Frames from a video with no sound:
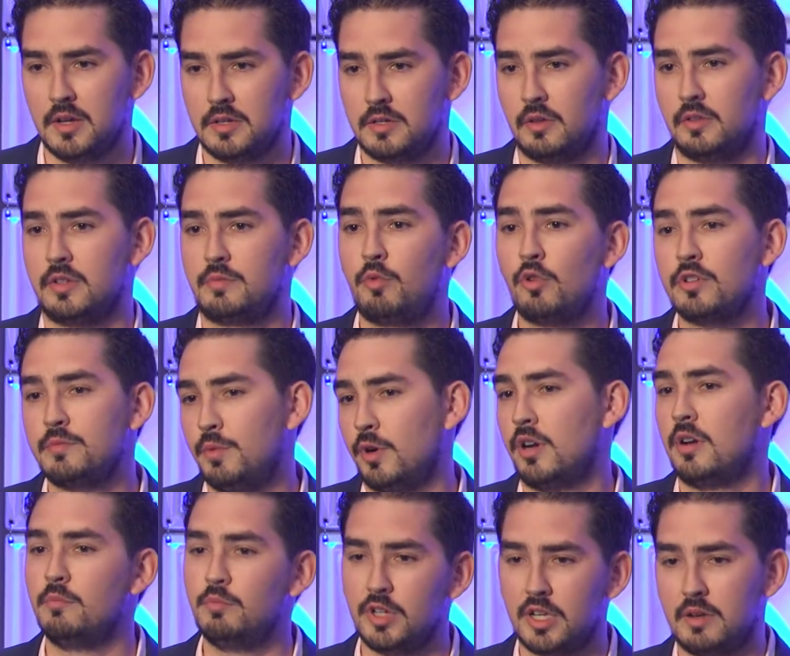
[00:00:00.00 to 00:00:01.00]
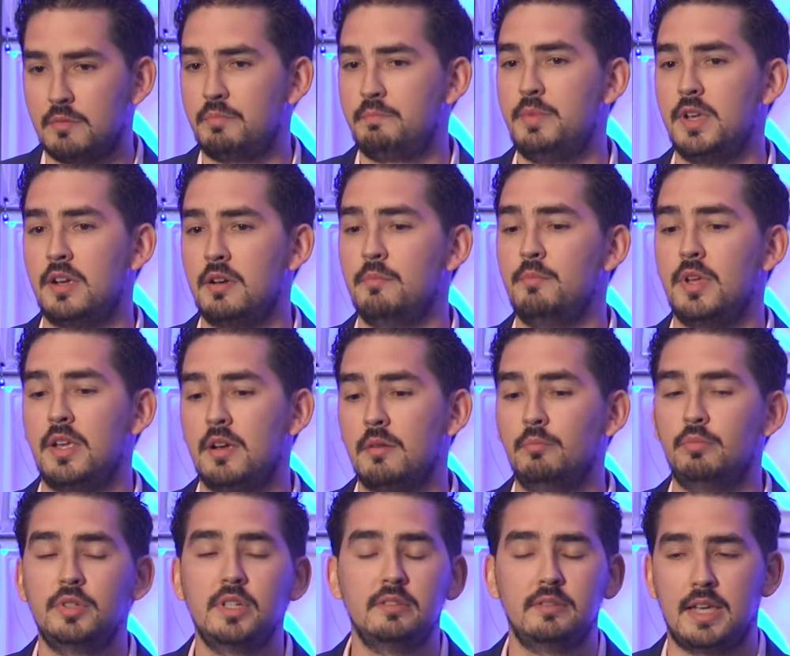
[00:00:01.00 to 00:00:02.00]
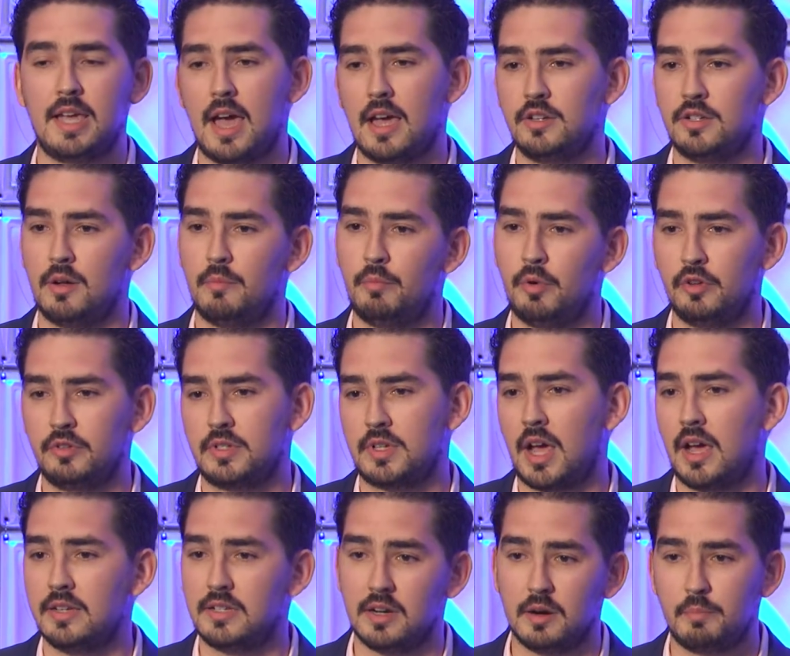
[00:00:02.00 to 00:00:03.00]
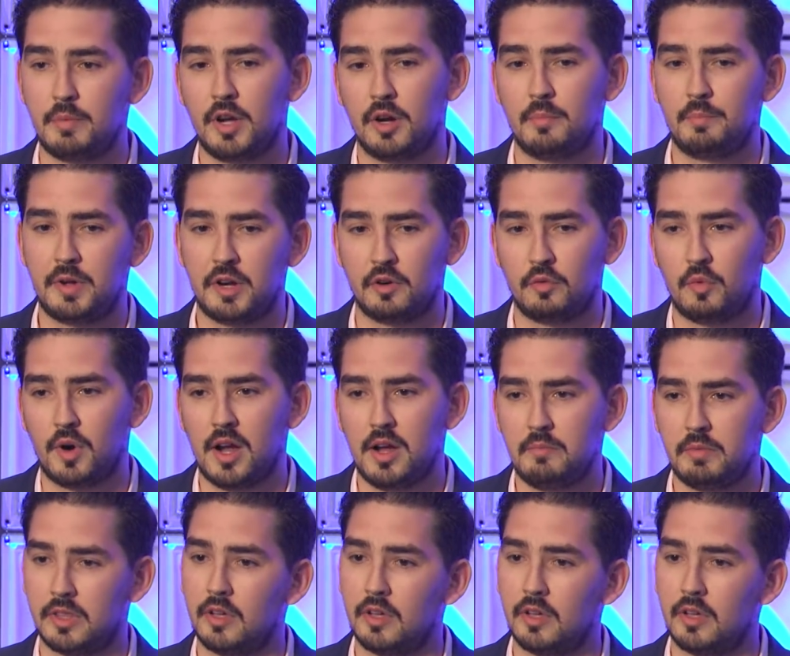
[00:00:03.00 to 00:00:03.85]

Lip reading: So the sports book can be completely hedged on both sides in a peer-to-peer way,